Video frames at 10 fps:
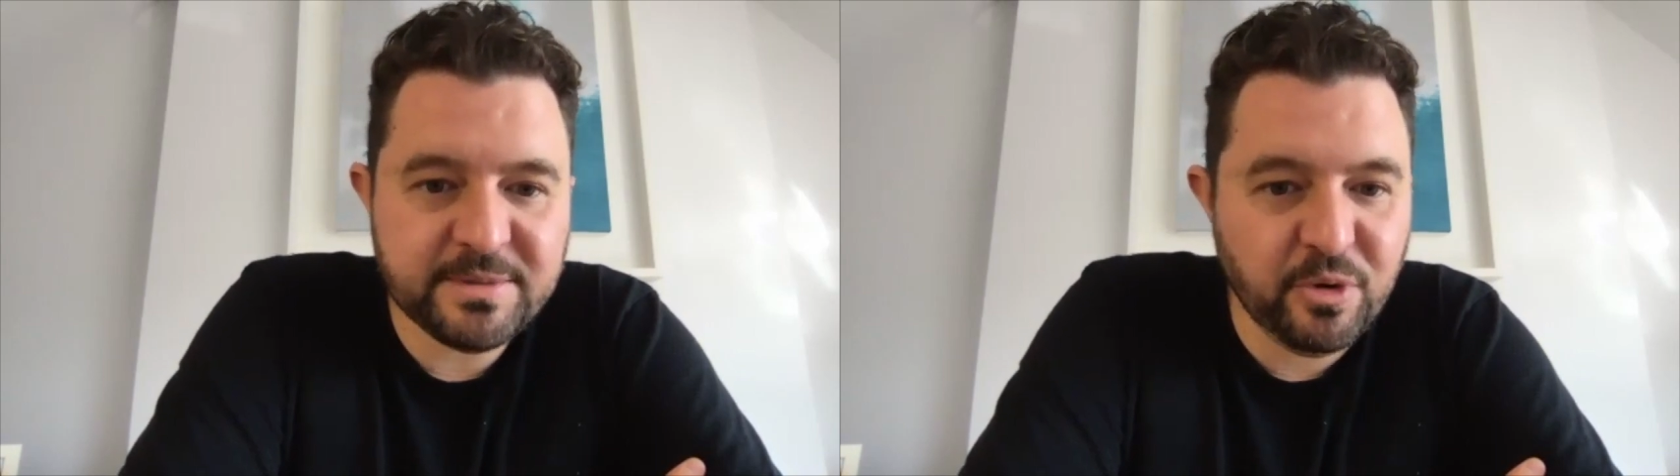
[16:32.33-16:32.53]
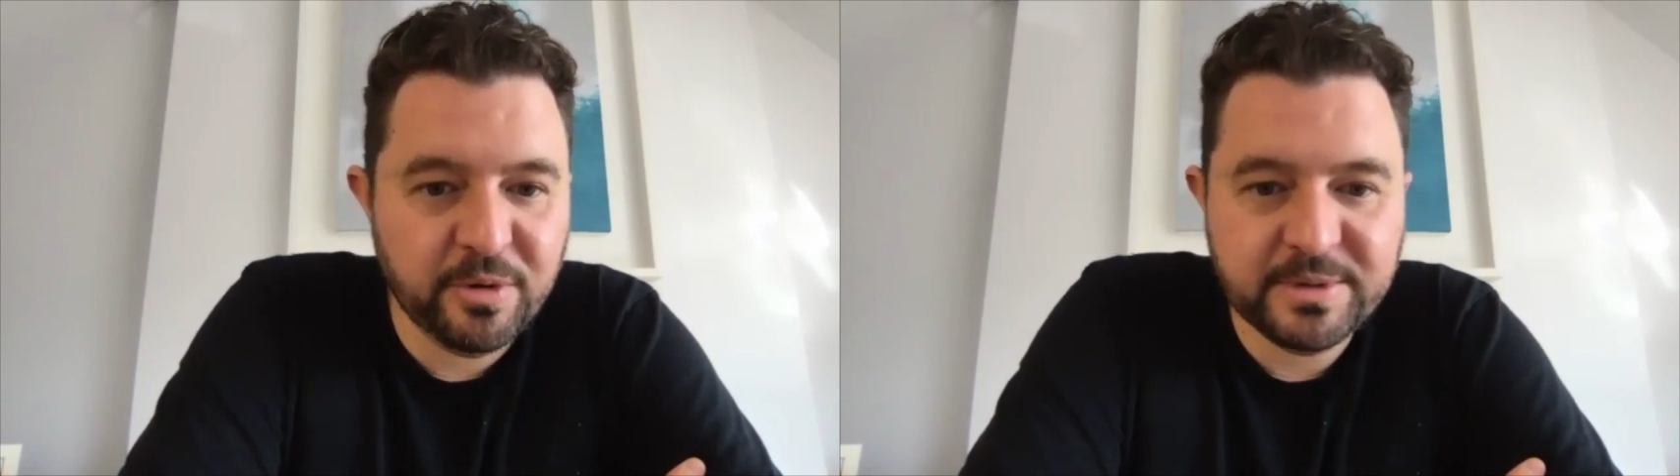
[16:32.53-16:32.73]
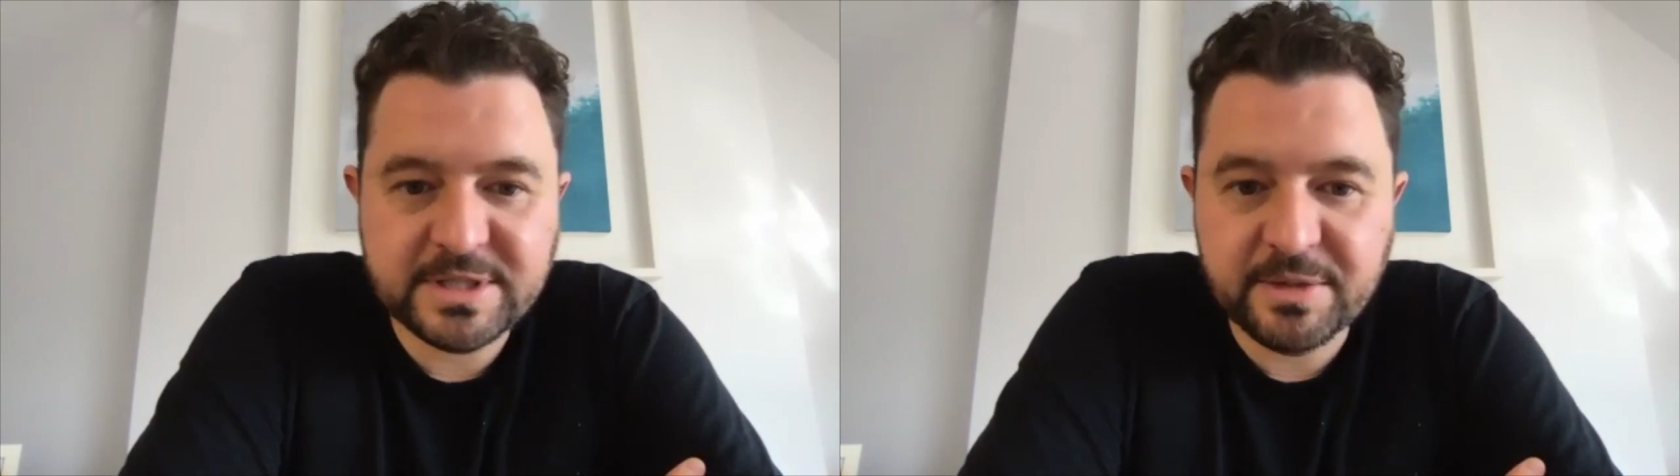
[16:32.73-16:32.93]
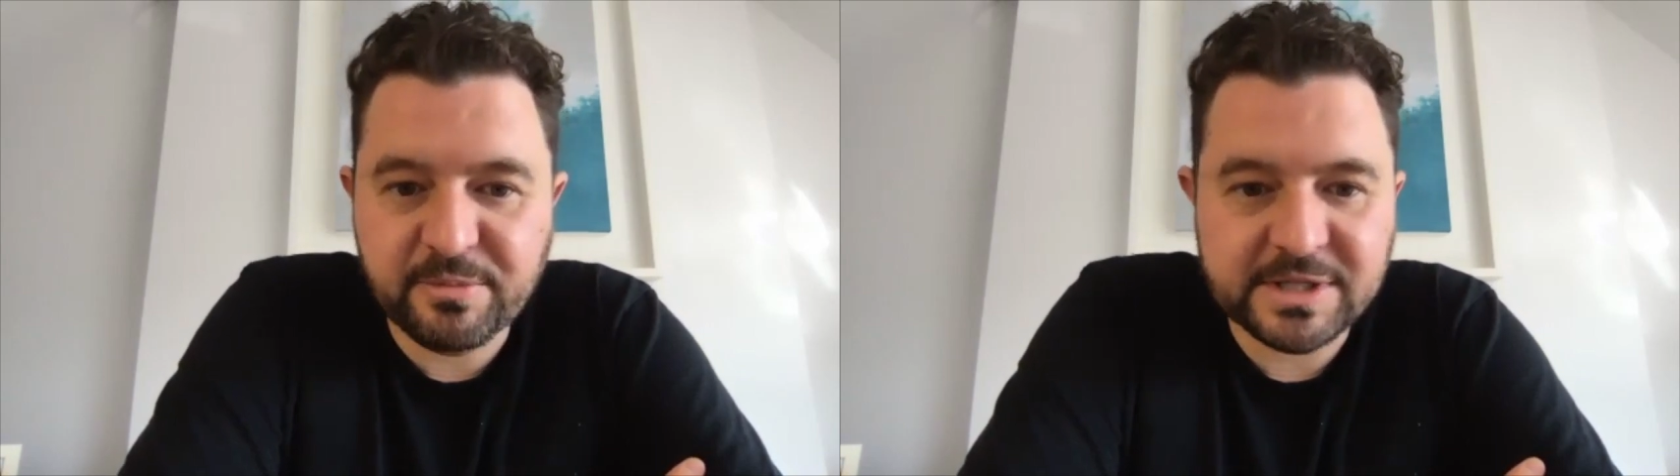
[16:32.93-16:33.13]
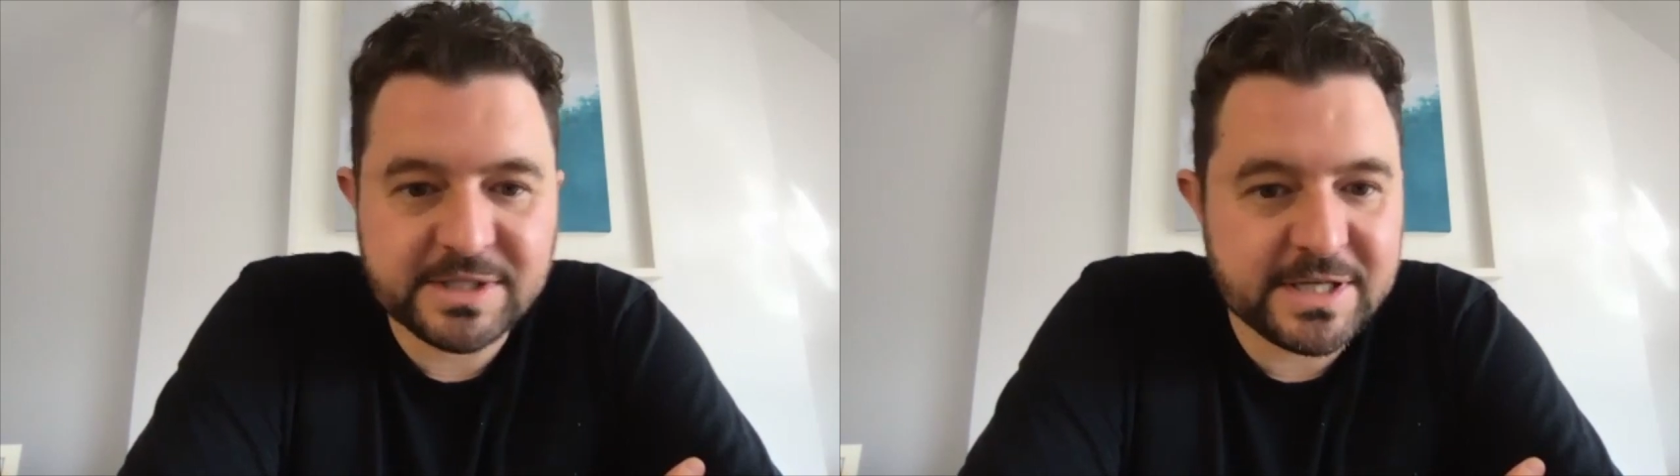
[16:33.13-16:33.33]
appointments into
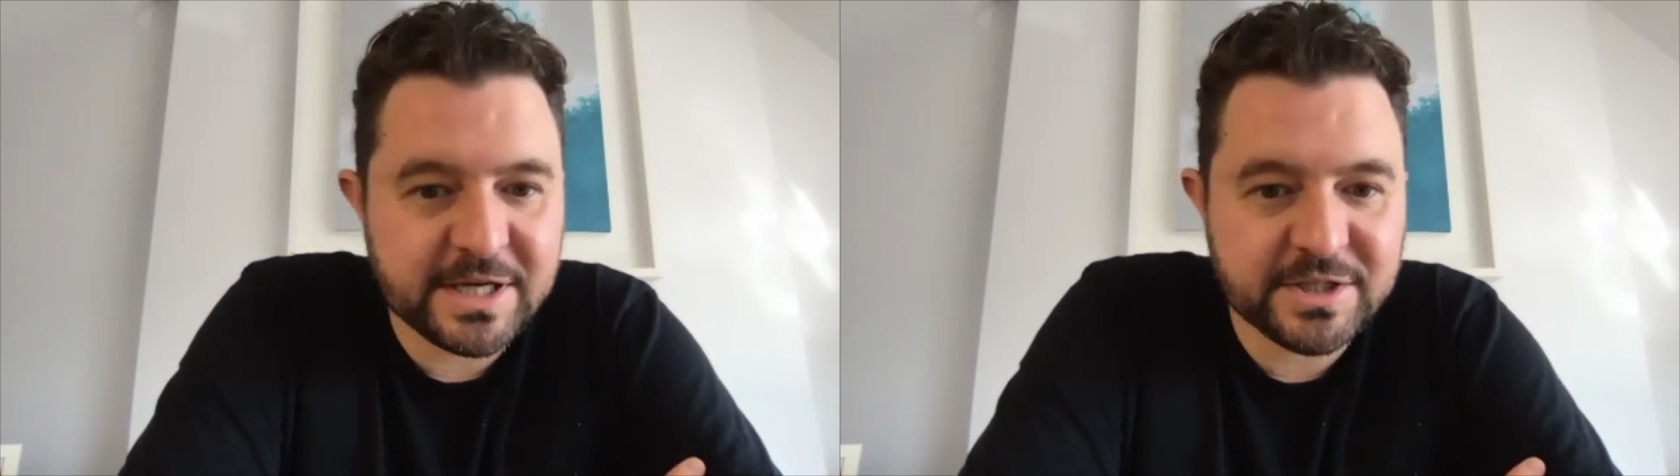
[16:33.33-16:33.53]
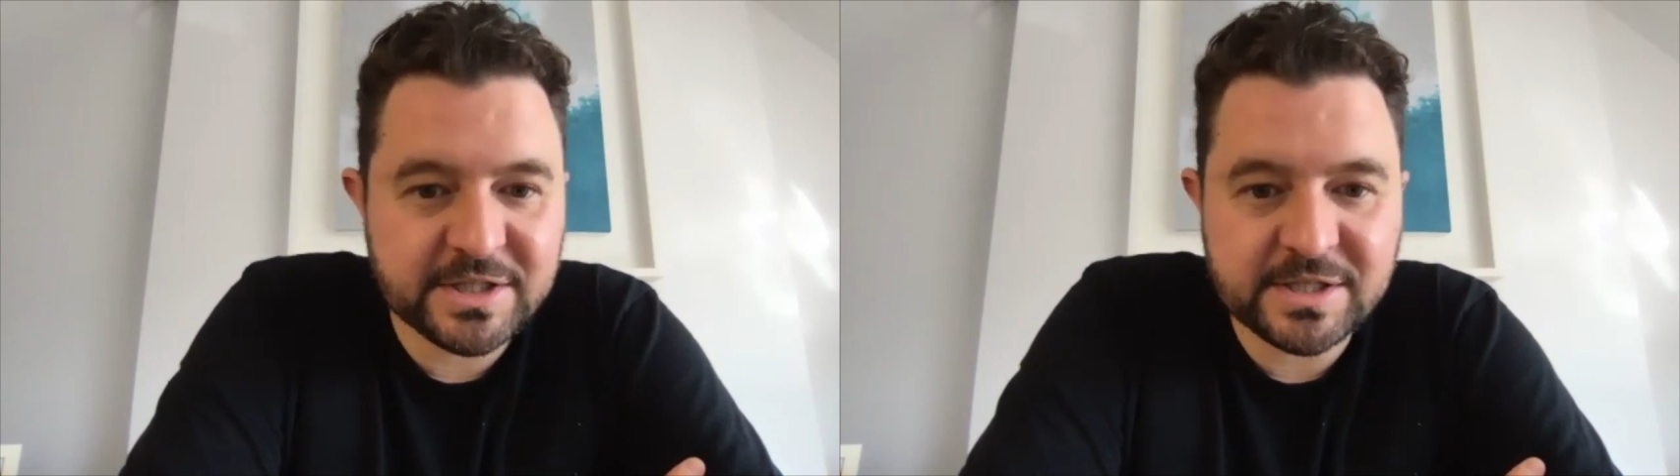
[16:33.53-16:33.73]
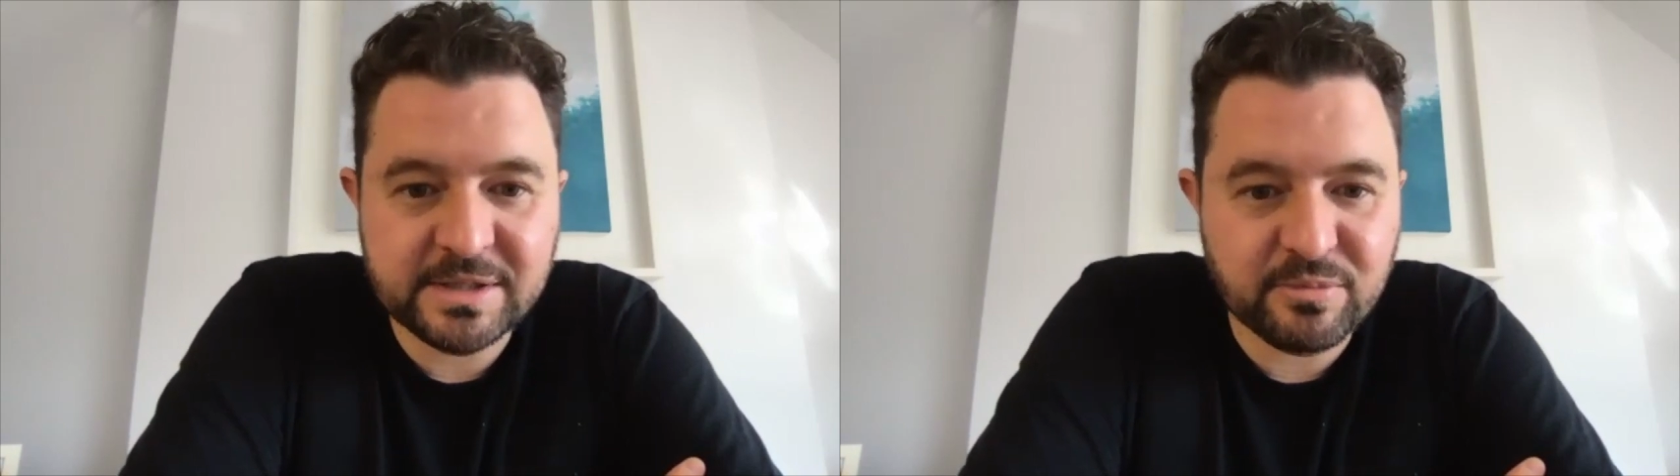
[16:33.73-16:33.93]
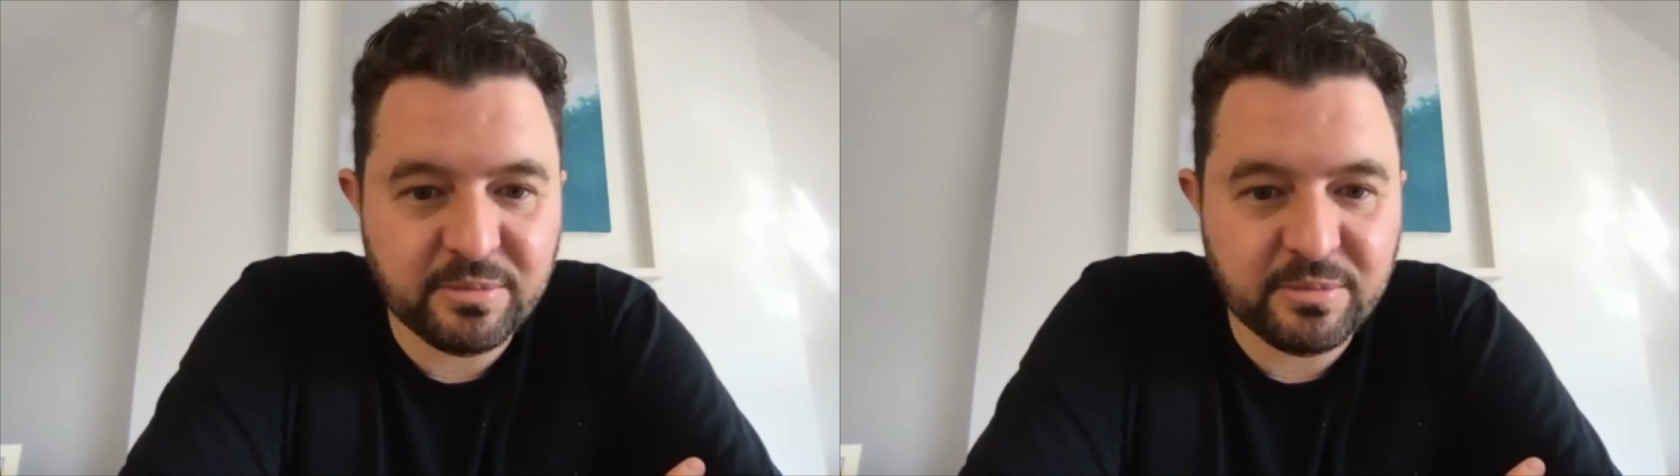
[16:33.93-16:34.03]
presentations and